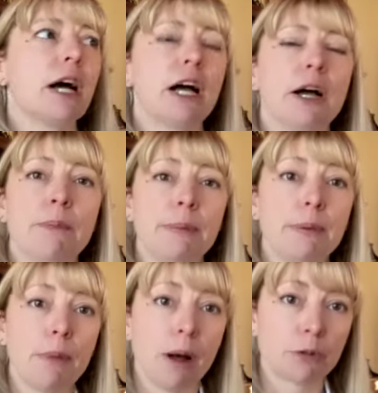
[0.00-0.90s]
maybe
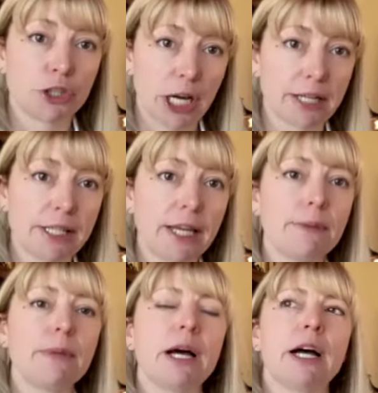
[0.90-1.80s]
mom rejects
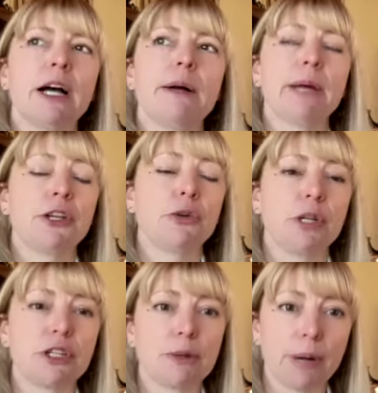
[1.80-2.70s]
him and you
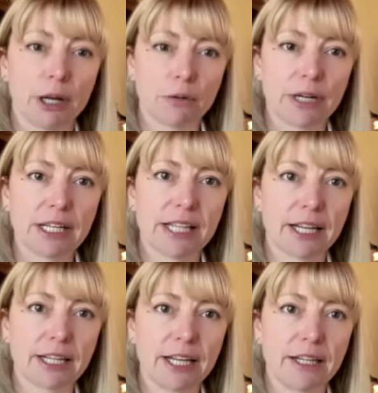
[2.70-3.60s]
need to bottle raise
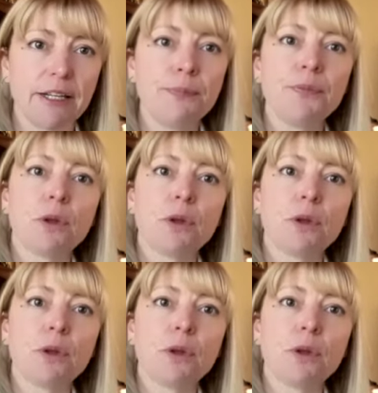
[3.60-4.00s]
that kid.